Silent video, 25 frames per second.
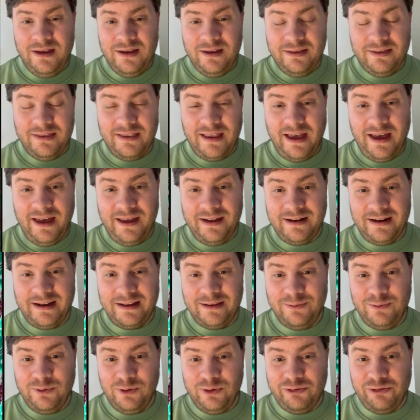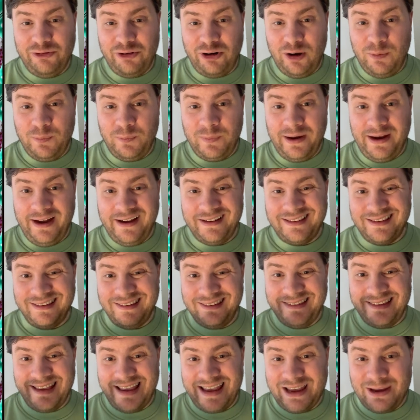then it will drop like the
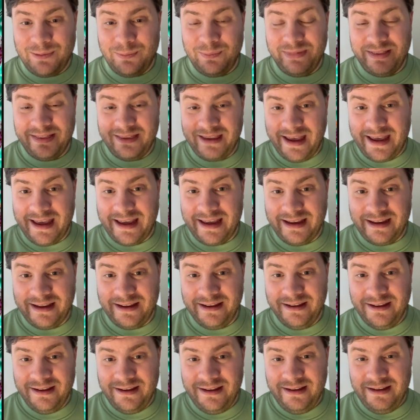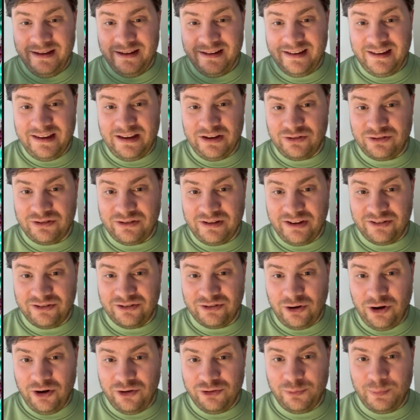same day Kizuna
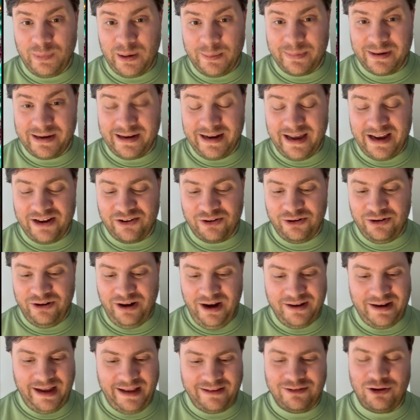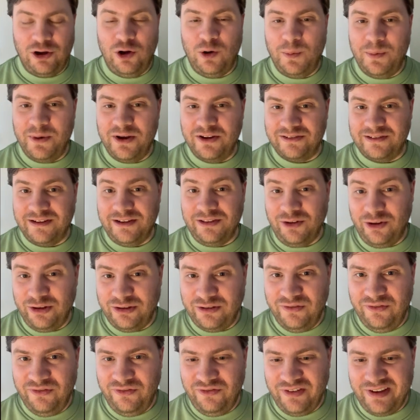Stars maybe later and that's obviously not
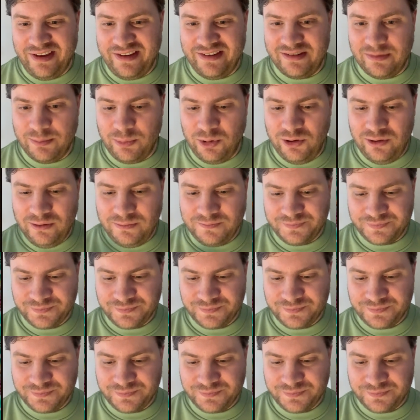feasible.